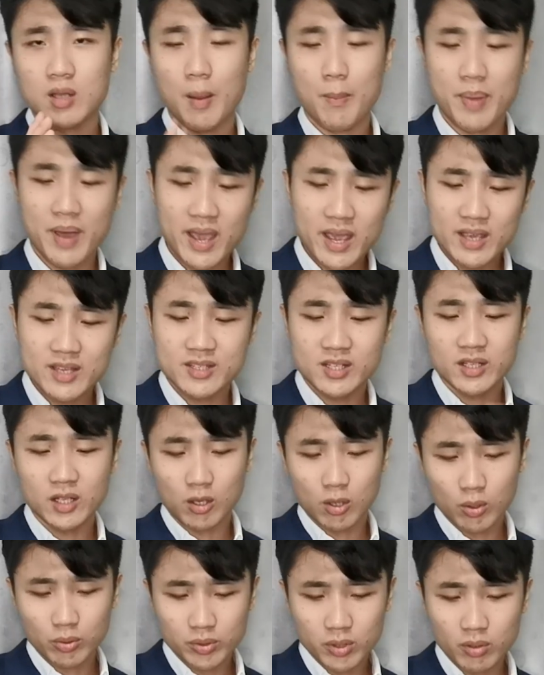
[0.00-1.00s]
The bass sings the
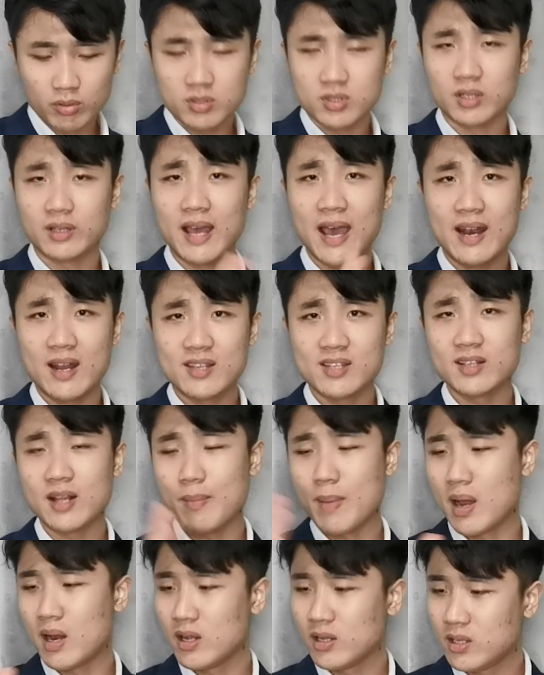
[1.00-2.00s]
low notes, the tenor sings the
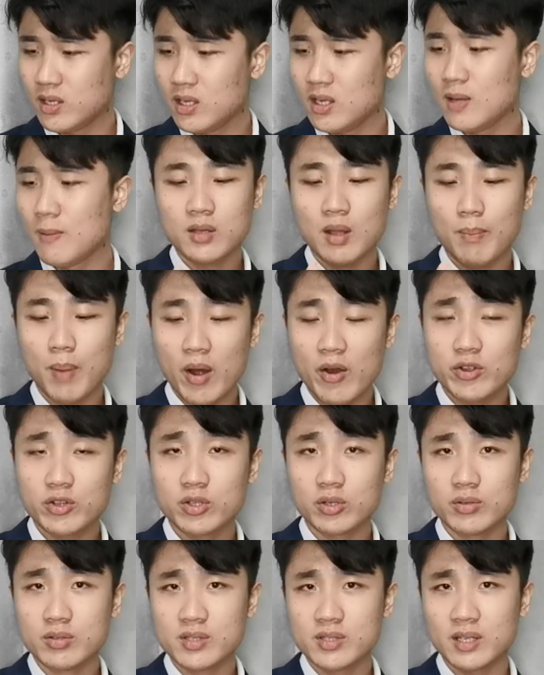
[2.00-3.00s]
melody, the
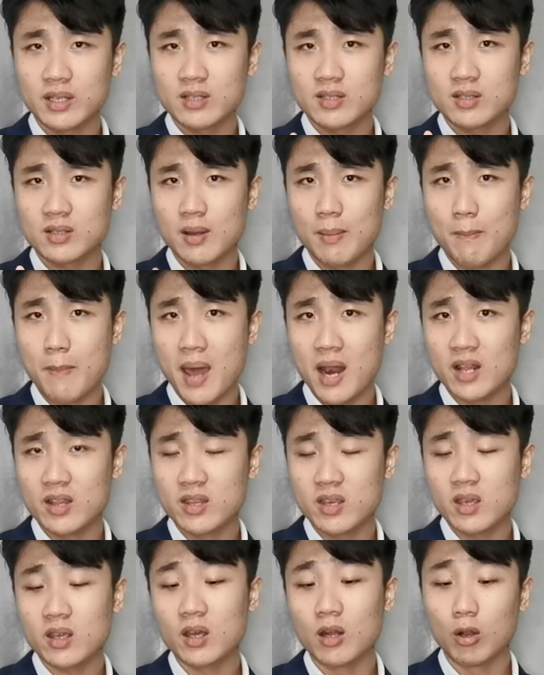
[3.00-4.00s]
baritone sings the
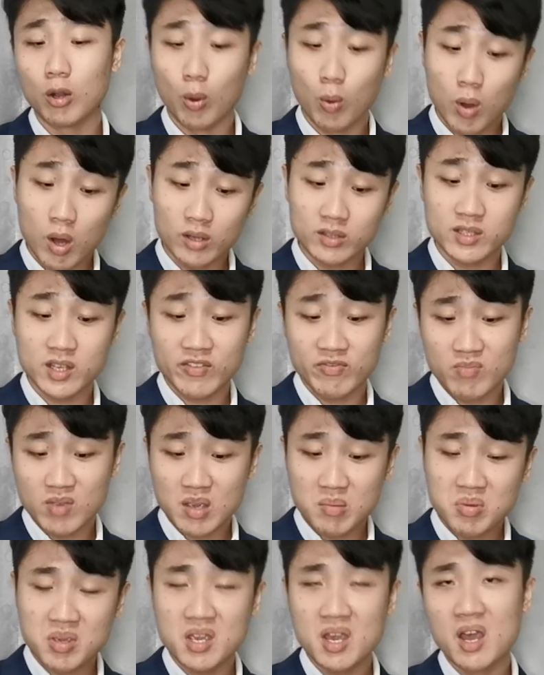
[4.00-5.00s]
melody in a lower octave
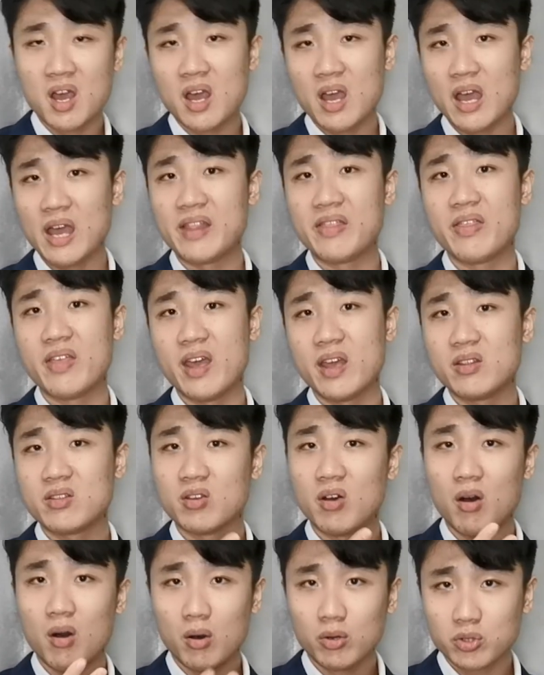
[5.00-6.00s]
maybe, and then
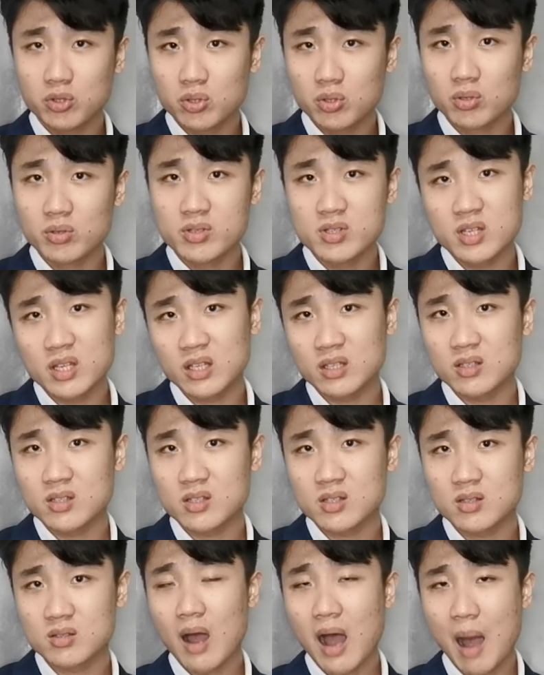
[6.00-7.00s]
the alto
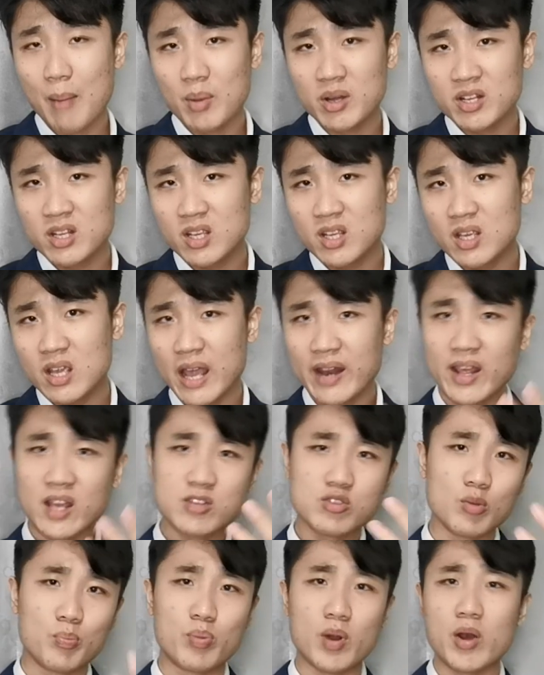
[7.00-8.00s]
sings harmony, and then
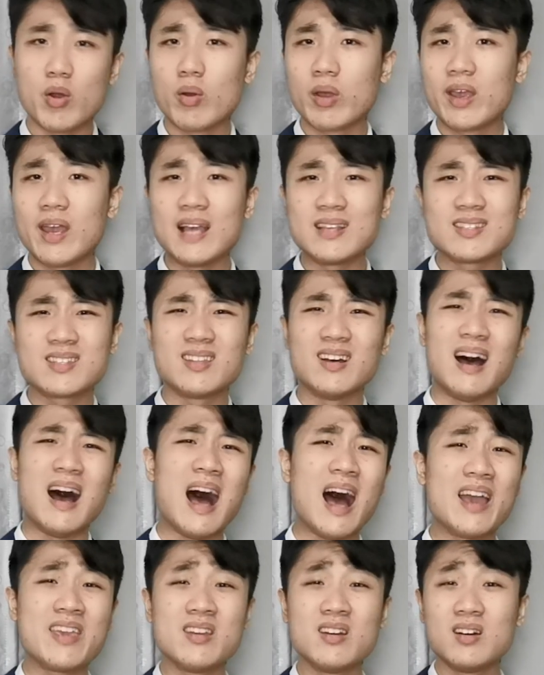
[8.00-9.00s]
soprano gets the
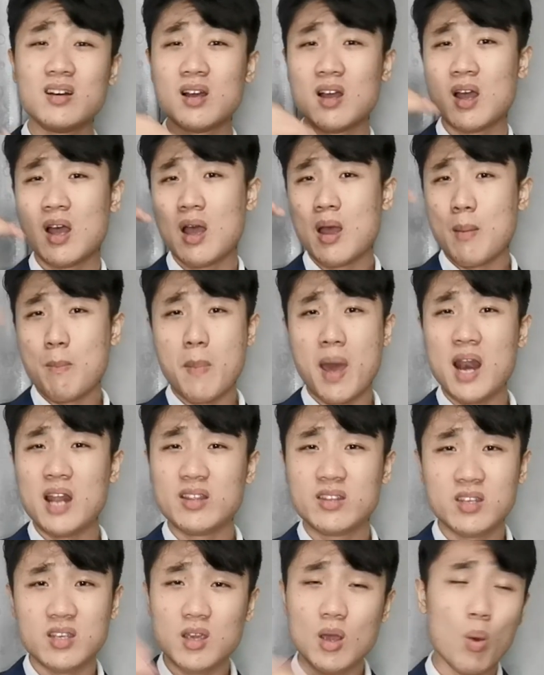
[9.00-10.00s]
higher
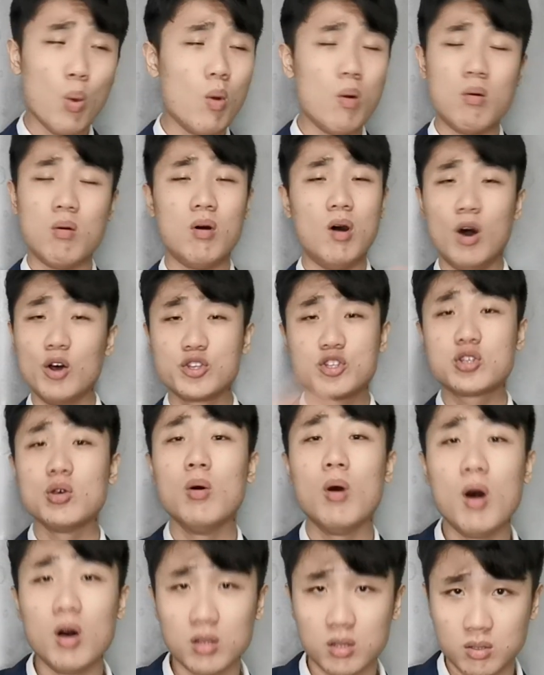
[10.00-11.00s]
melody,
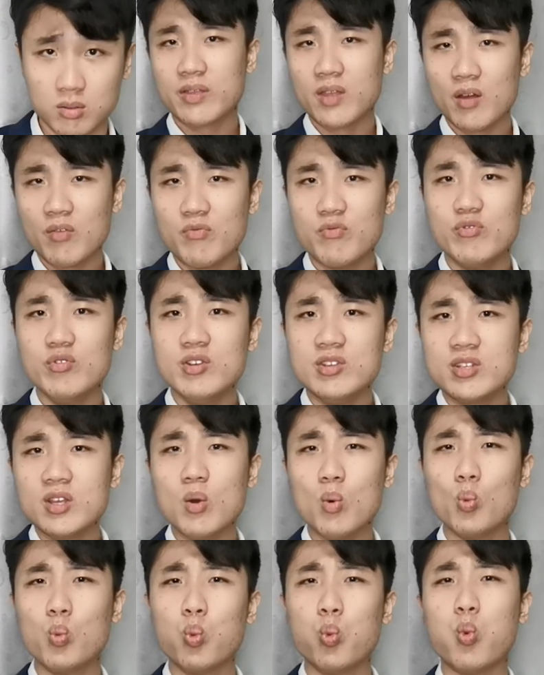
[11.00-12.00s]
also on. The
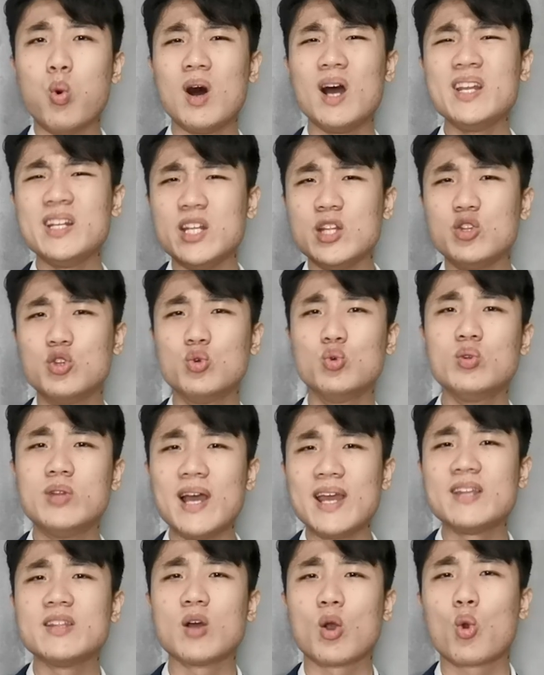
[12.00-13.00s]
reason why they do
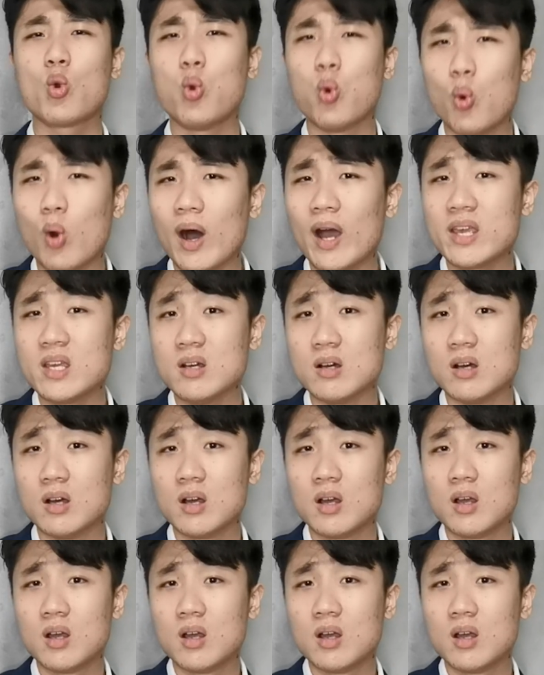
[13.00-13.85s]
that in the choir